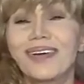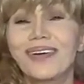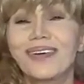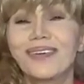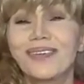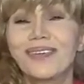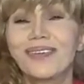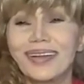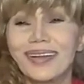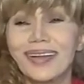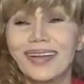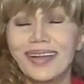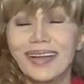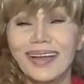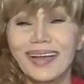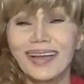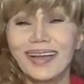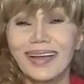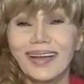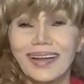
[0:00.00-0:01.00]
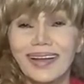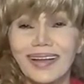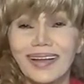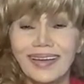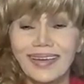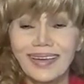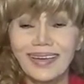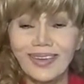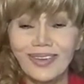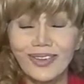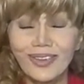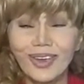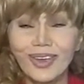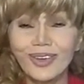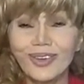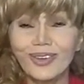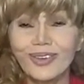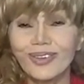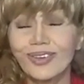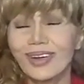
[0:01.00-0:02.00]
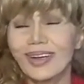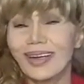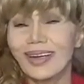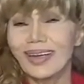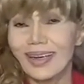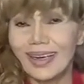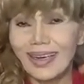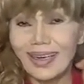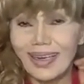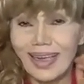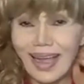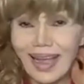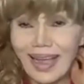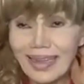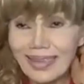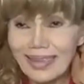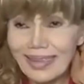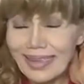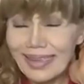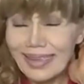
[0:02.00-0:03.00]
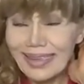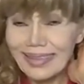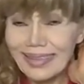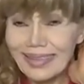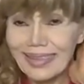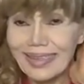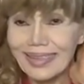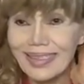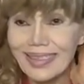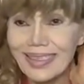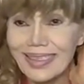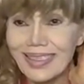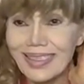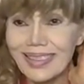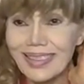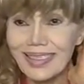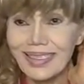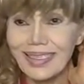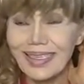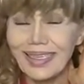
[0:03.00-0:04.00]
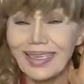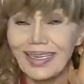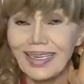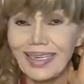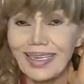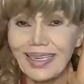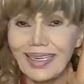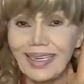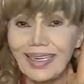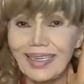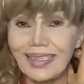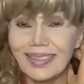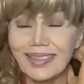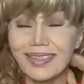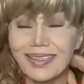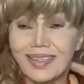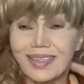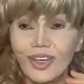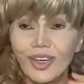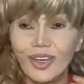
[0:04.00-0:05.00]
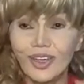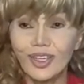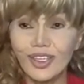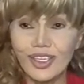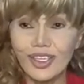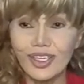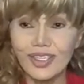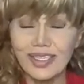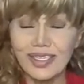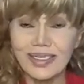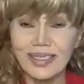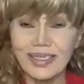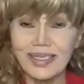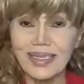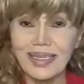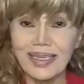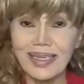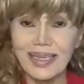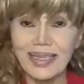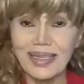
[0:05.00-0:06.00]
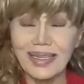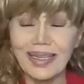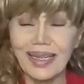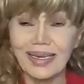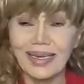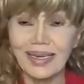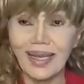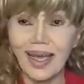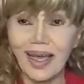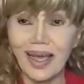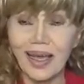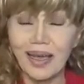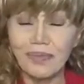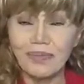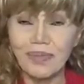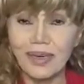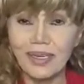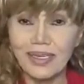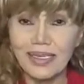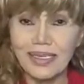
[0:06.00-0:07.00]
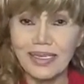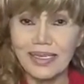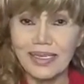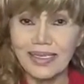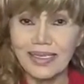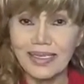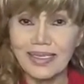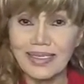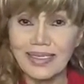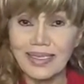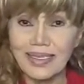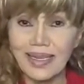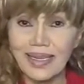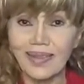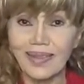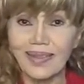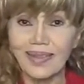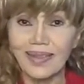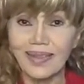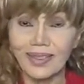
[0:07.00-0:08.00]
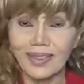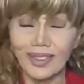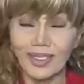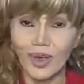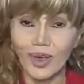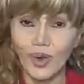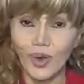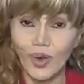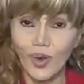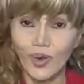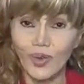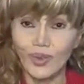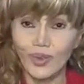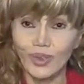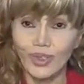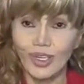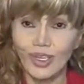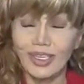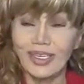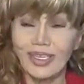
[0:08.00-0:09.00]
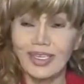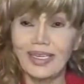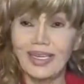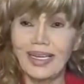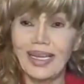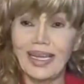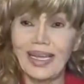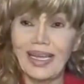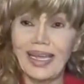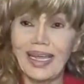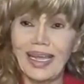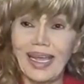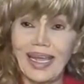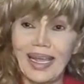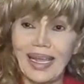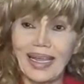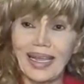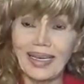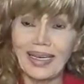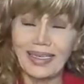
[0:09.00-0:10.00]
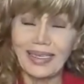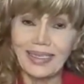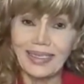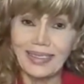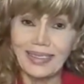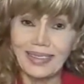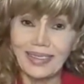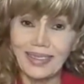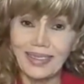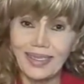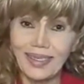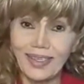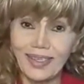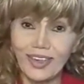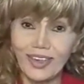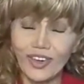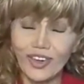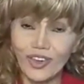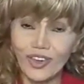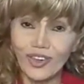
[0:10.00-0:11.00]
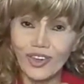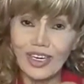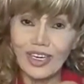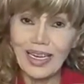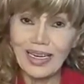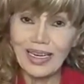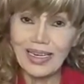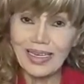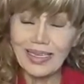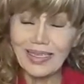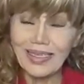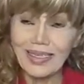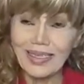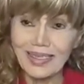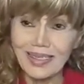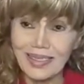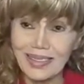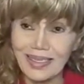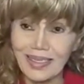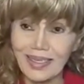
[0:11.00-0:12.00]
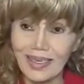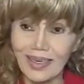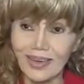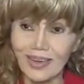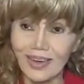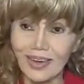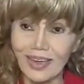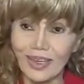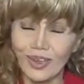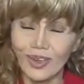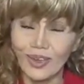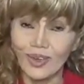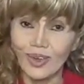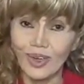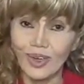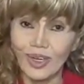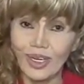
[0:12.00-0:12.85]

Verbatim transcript: Well, you know, I think that it's good to see that Hubbard set the tone and created this scenario.